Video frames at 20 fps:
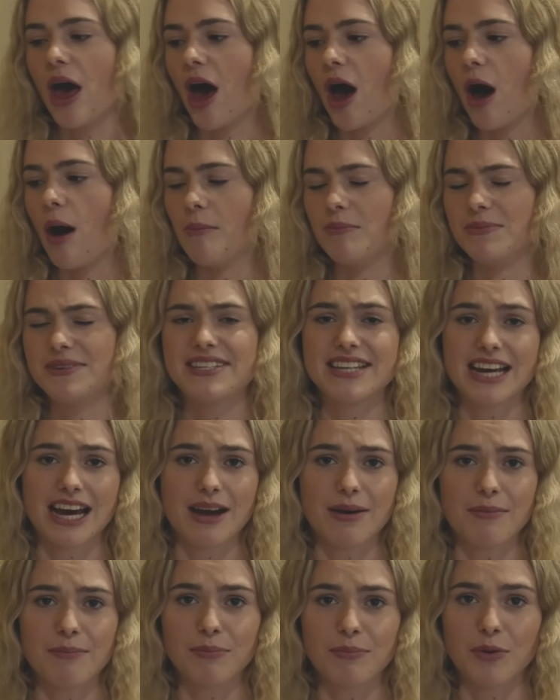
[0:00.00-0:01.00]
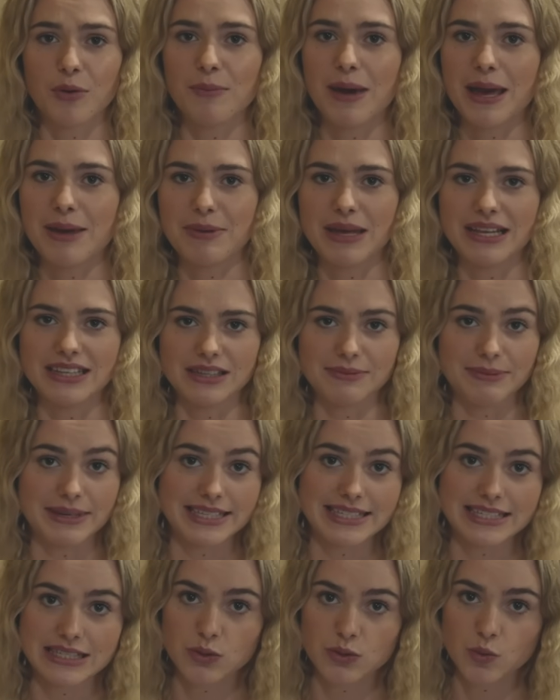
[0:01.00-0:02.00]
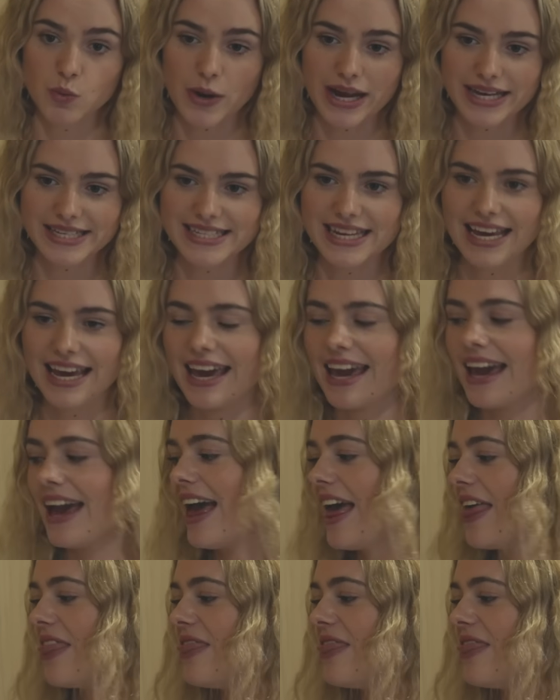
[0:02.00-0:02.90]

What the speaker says: damp or maybe a little bit sweaty,